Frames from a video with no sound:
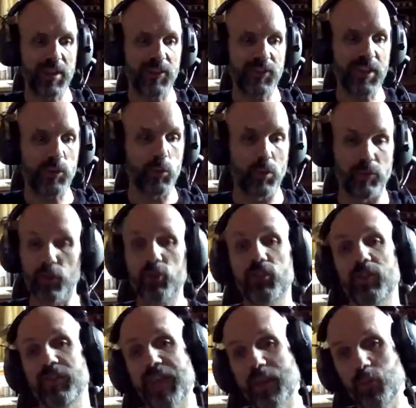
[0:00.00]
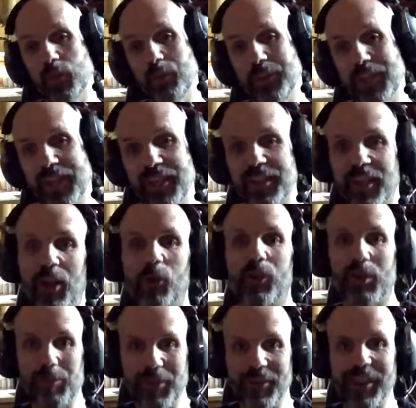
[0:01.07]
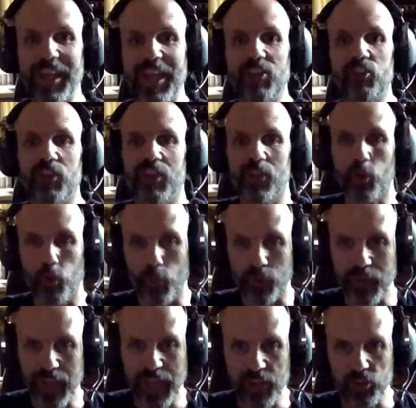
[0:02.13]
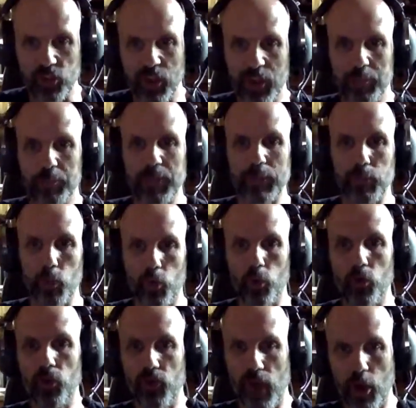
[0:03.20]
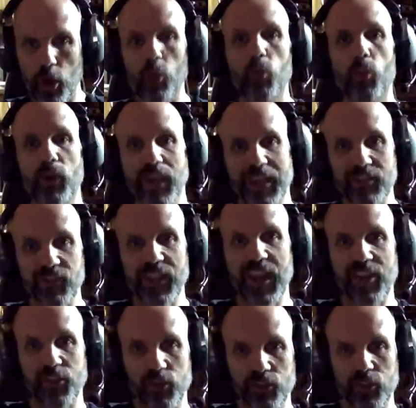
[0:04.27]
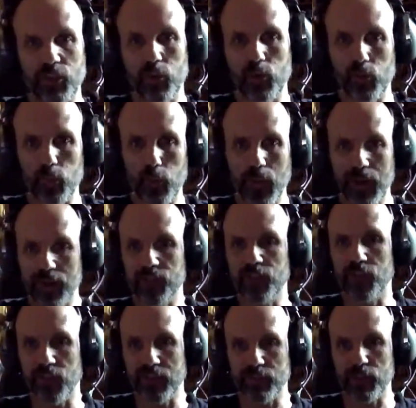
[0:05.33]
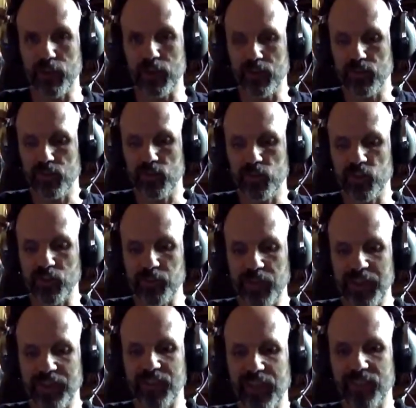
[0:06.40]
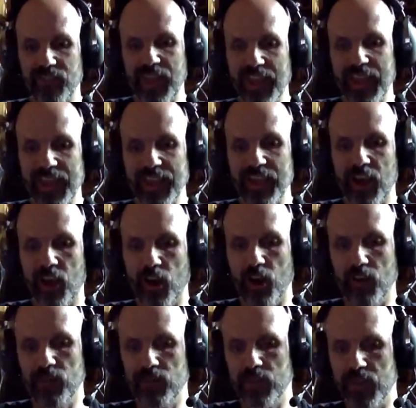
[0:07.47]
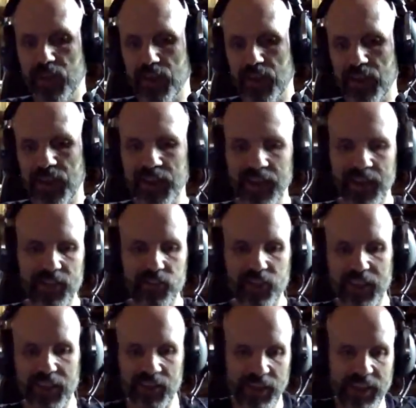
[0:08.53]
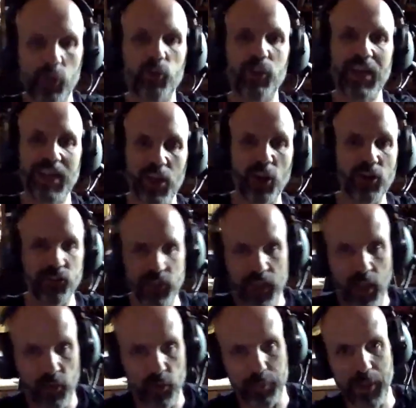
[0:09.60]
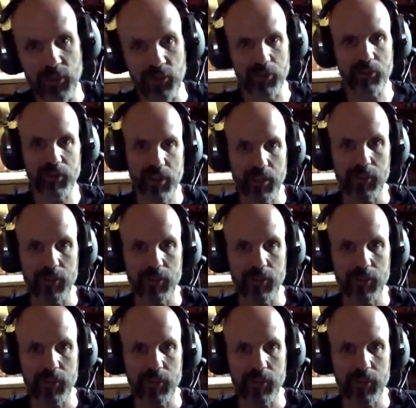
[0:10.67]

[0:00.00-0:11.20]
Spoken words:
the reverse of that would be, communication, coordination, people all working together to deliver something that it's like creating art together, basically.